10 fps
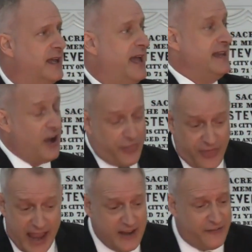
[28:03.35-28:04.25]
Now,
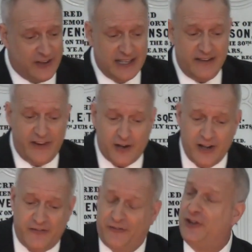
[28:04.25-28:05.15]
thankfully, very
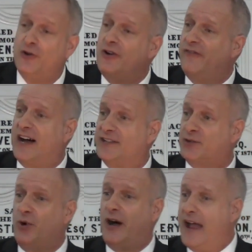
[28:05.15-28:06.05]
few of us
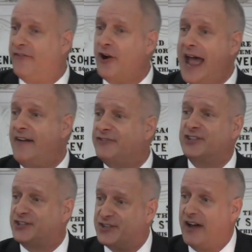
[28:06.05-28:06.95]
will ever have to
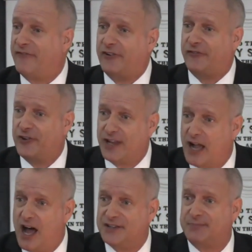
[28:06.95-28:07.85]
suffer for the
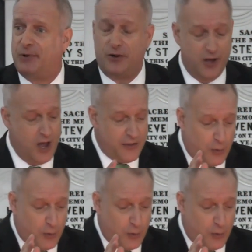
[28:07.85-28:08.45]
gospel the way